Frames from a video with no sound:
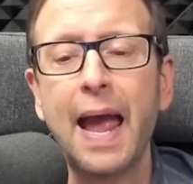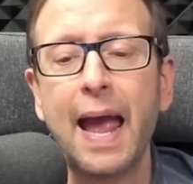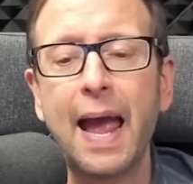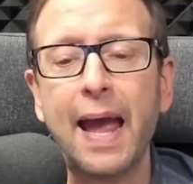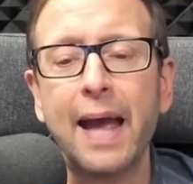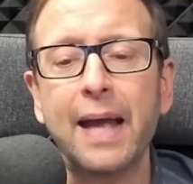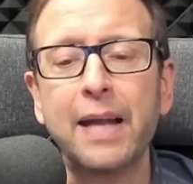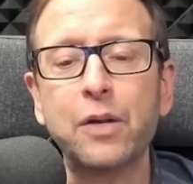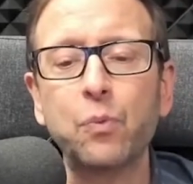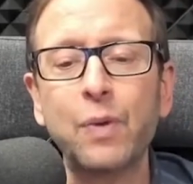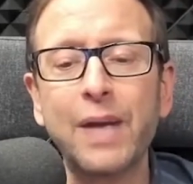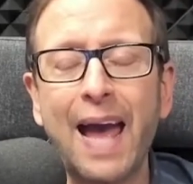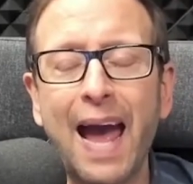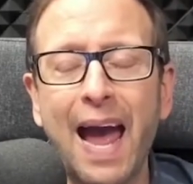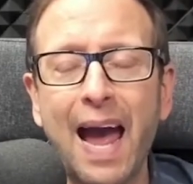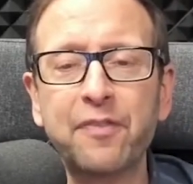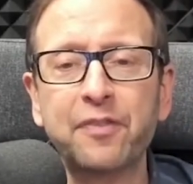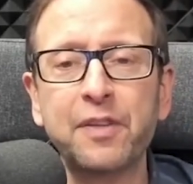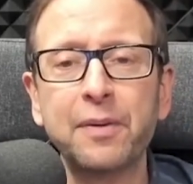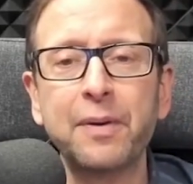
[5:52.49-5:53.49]
And we
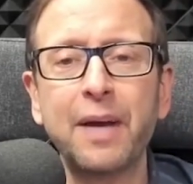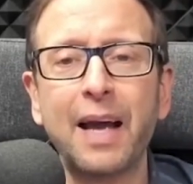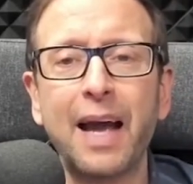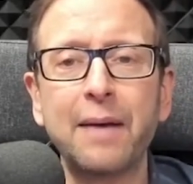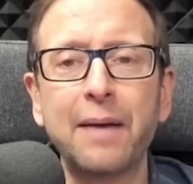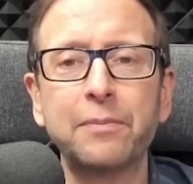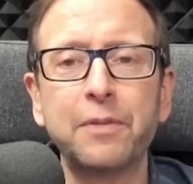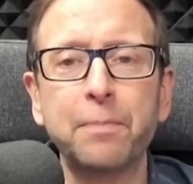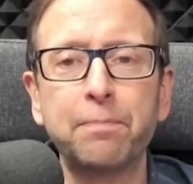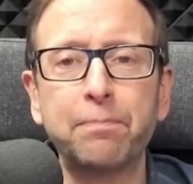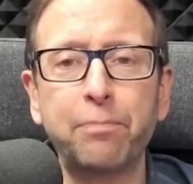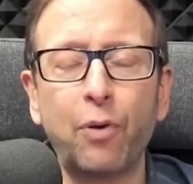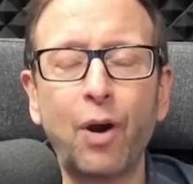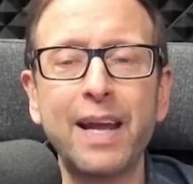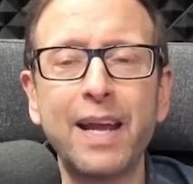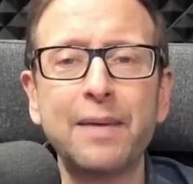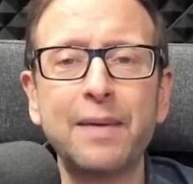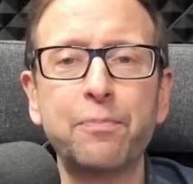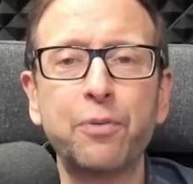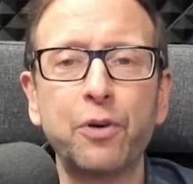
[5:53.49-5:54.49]
have to, the
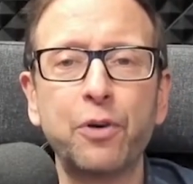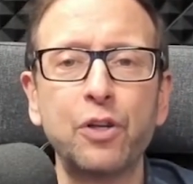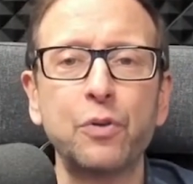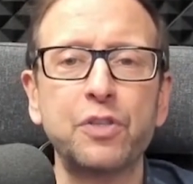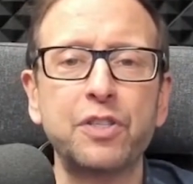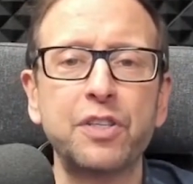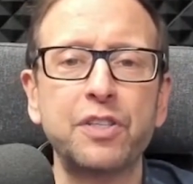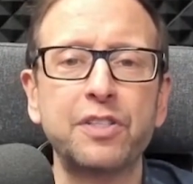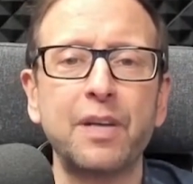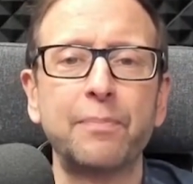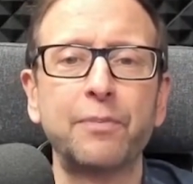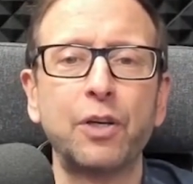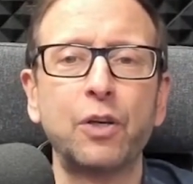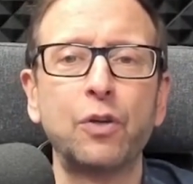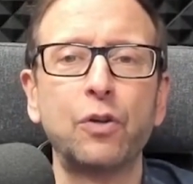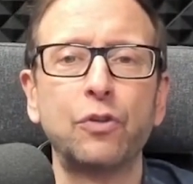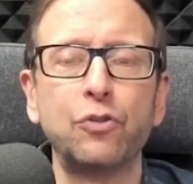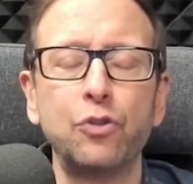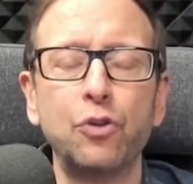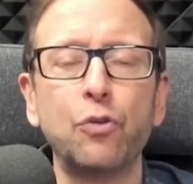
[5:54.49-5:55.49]
brain produces something
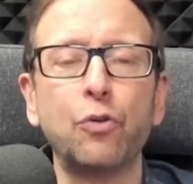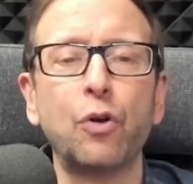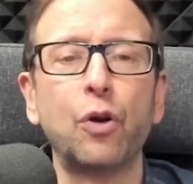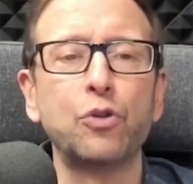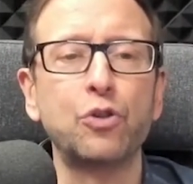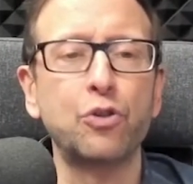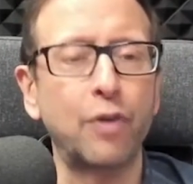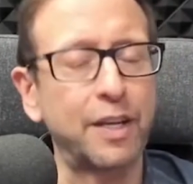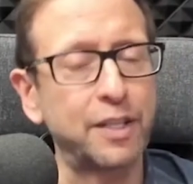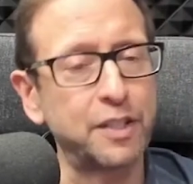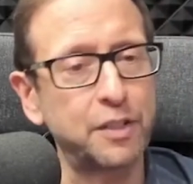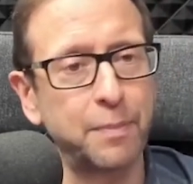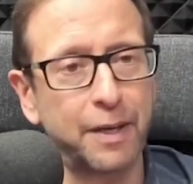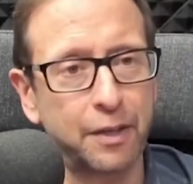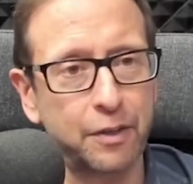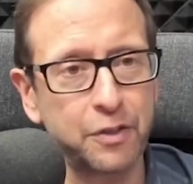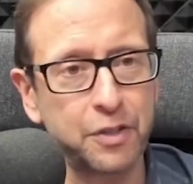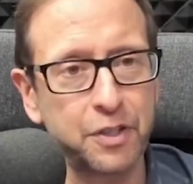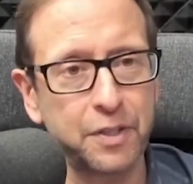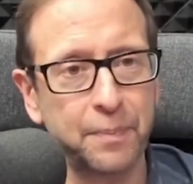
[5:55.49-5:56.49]
called
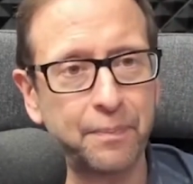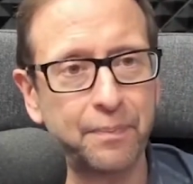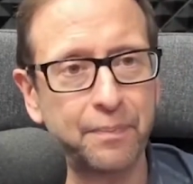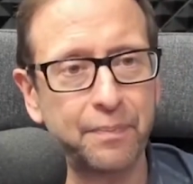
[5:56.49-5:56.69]
neurotransmitters.